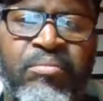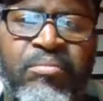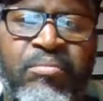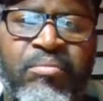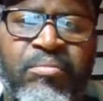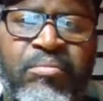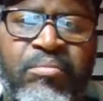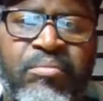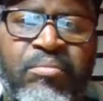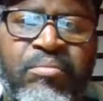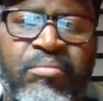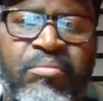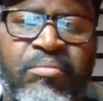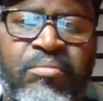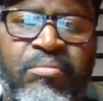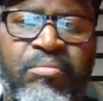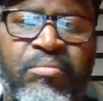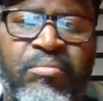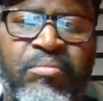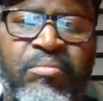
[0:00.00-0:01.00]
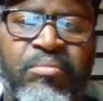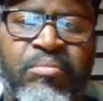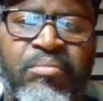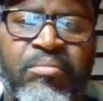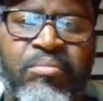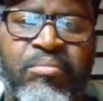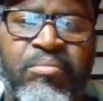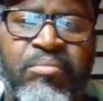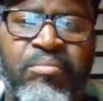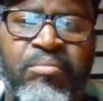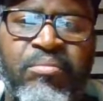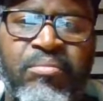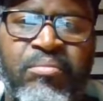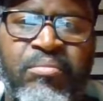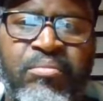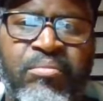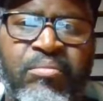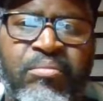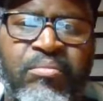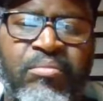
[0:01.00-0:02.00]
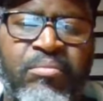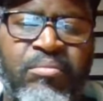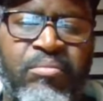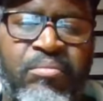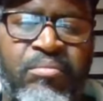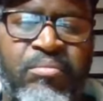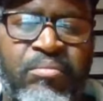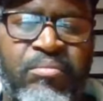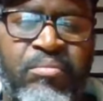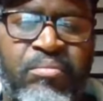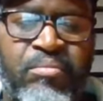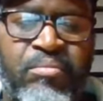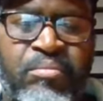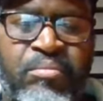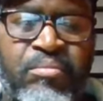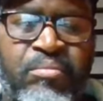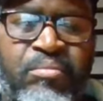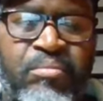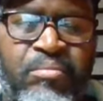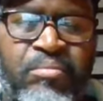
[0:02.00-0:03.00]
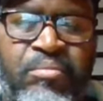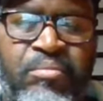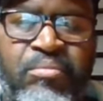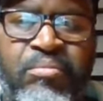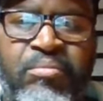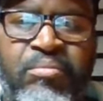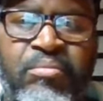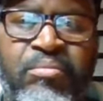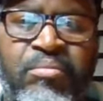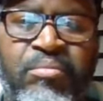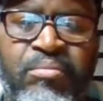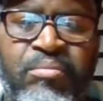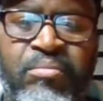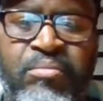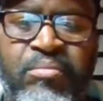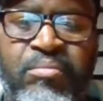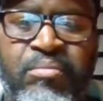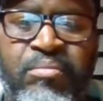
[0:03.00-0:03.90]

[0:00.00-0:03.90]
No words are spoken by the person on screen.